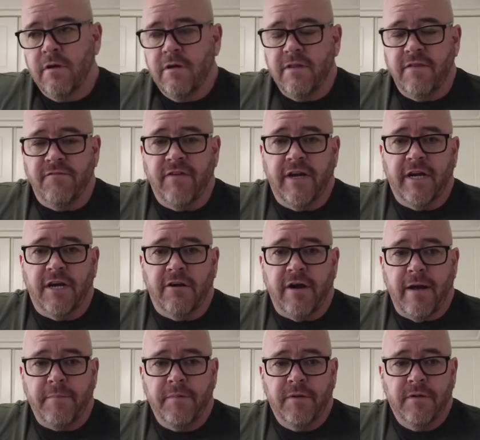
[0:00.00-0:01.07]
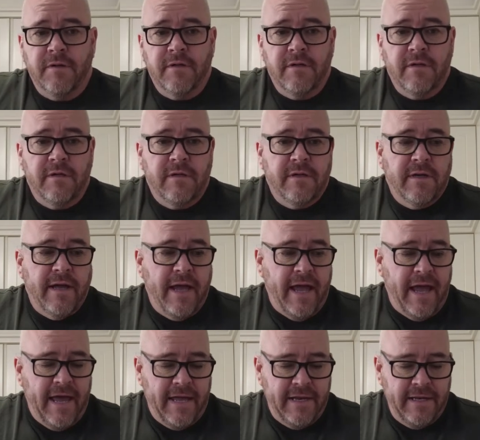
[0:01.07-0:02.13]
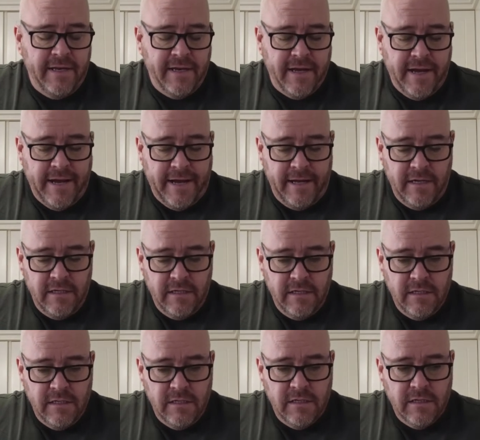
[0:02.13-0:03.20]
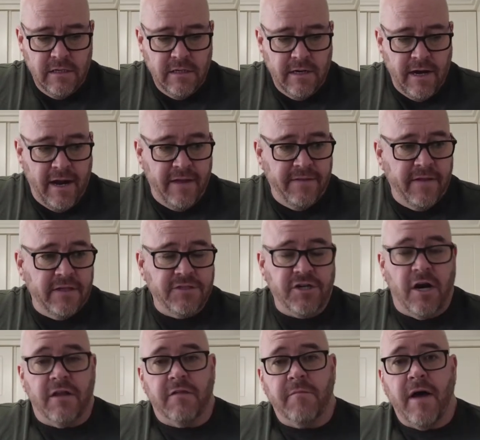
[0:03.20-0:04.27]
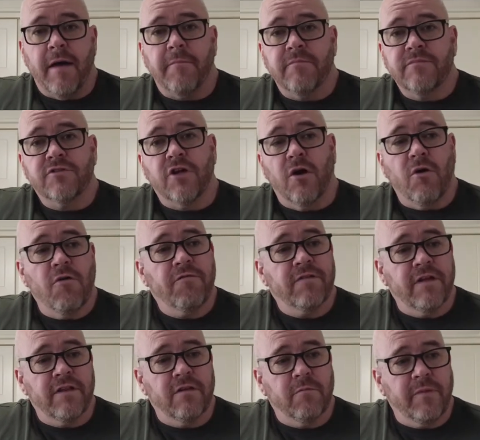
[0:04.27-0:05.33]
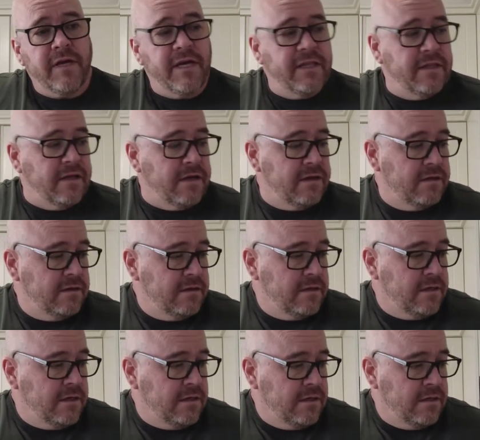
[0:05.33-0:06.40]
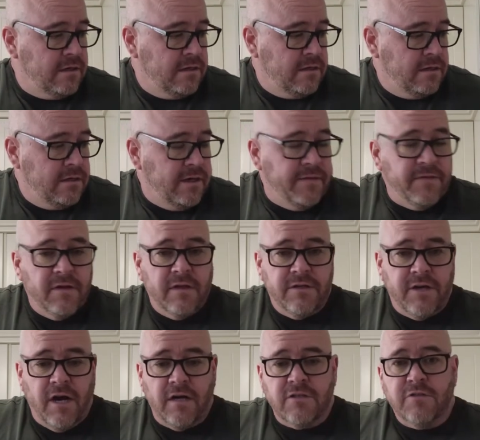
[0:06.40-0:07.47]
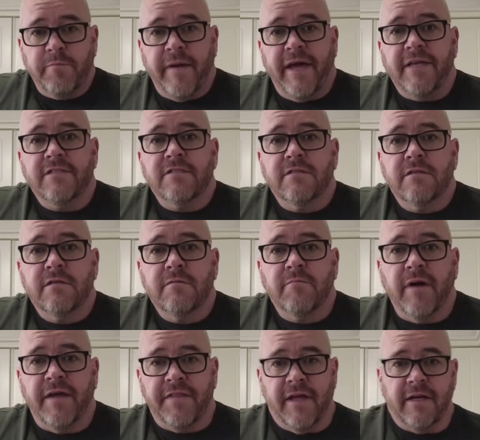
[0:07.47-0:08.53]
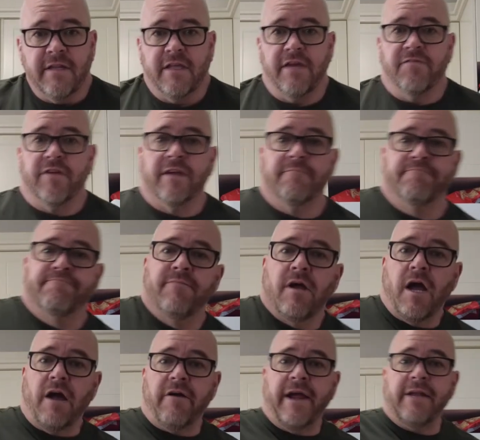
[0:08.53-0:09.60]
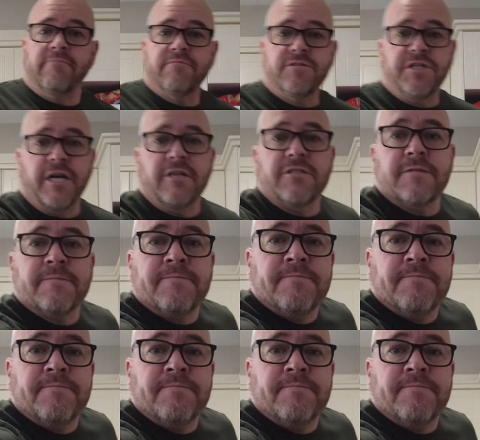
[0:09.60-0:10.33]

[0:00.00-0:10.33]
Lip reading: vinegar up, and then jar them up. So hopefully they'll be in the dark space by the end of the evening. All right, cheers.